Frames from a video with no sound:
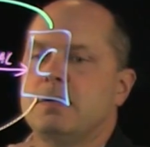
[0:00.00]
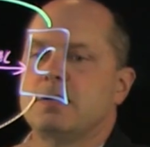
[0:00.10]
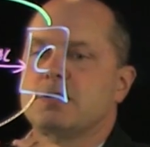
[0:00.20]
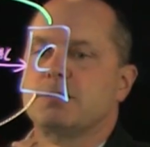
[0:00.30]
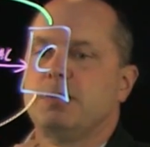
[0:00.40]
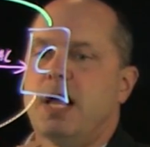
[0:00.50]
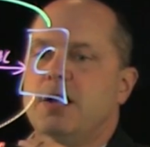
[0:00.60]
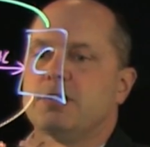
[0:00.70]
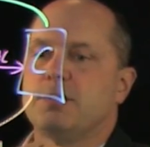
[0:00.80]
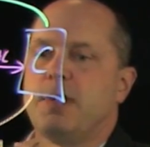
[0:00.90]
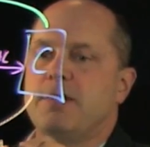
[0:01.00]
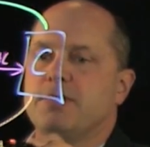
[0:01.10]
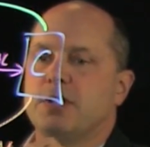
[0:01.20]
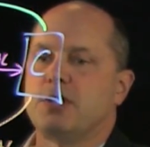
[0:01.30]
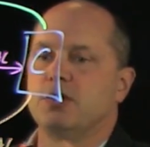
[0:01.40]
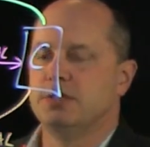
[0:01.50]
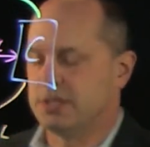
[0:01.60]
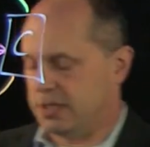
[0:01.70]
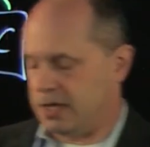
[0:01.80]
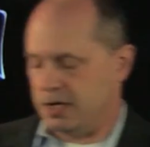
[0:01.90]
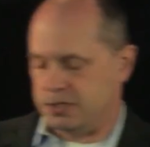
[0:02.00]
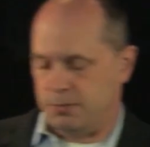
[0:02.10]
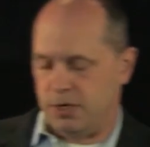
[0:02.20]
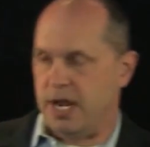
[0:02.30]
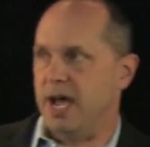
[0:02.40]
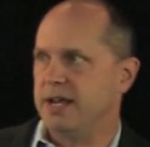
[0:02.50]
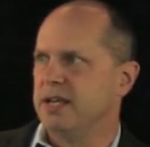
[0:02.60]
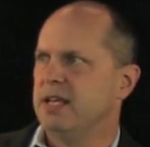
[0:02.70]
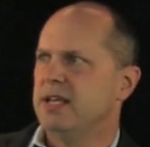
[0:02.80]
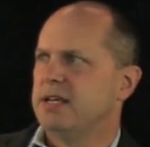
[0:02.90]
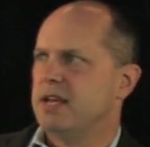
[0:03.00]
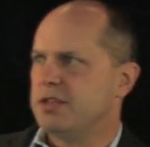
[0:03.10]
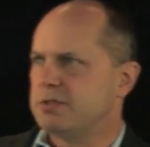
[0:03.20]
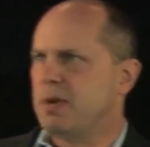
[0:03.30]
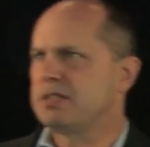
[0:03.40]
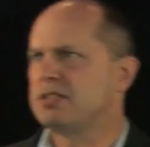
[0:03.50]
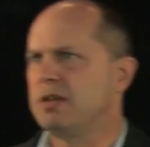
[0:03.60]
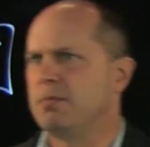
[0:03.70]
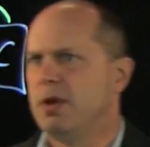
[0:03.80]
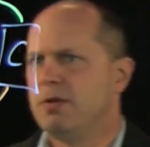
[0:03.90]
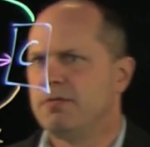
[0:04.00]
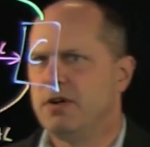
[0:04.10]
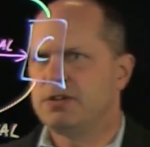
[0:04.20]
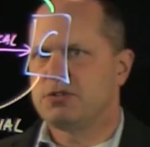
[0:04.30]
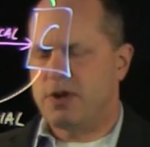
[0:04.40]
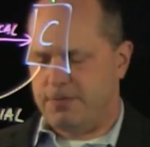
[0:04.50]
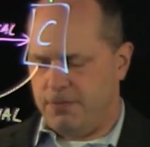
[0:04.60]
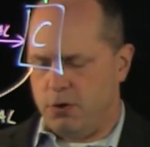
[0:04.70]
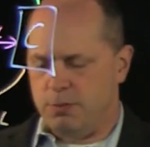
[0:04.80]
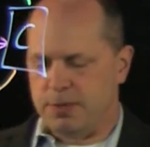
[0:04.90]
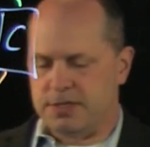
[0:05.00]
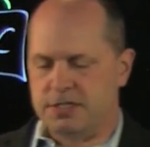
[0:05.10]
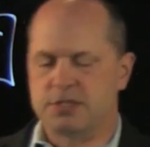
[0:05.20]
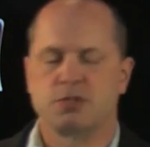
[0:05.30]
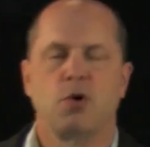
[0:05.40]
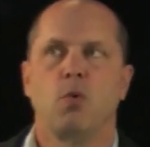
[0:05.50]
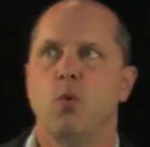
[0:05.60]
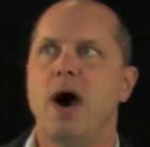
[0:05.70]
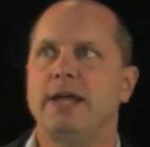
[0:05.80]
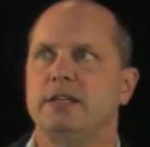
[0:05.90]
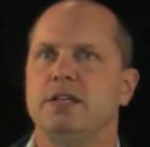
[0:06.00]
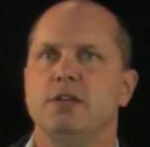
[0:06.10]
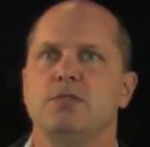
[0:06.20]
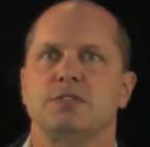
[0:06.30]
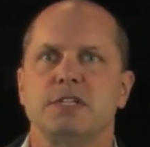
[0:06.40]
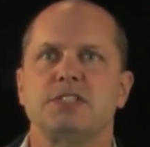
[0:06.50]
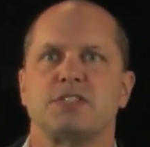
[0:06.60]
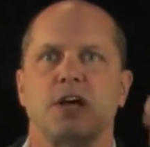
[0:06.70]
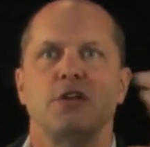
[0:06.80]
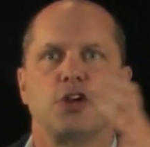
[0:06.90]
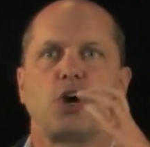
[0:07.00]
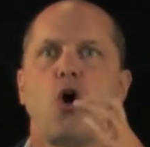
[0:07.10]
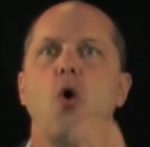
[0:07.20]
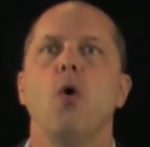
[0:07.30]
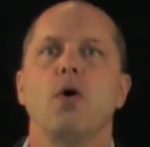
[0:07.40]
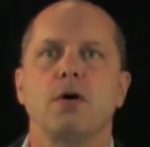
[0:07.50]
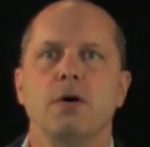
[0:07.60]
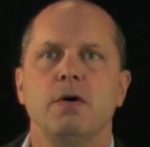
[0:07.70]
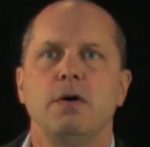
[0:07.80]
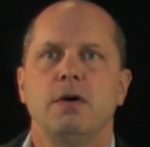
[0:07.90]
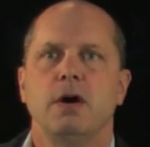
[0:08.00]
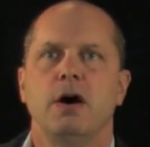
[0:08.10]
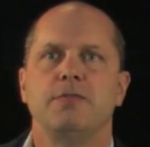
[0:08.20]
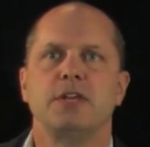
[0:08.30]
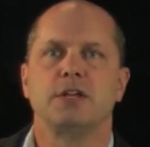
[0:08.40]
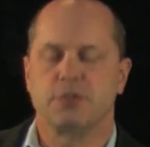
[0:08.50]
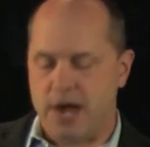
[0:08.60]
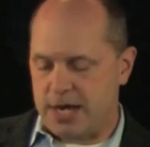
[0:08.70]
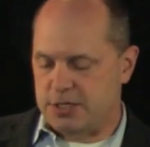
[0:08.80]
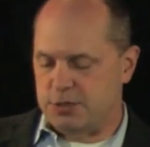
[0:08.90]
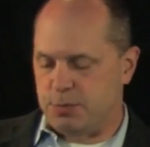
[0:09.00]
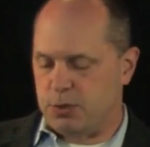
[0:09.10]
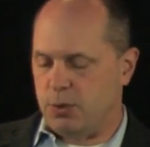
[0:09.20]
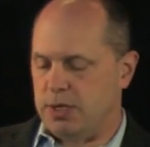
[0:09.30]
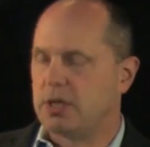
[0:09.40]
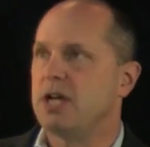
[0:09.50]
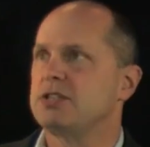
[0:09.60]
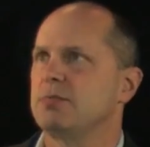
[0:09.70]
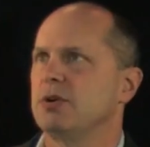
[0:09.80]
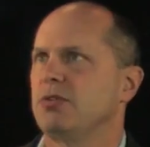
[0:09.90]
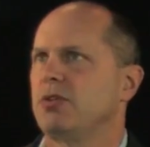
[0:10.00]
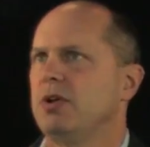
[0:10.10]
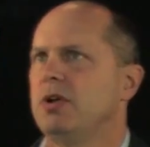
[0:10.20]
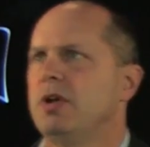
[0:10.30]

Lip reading: to the supplier to pay for the goods that the customer got. Now, this might seem very straightforward, but this is widely used. This is the core of the interactions between customers.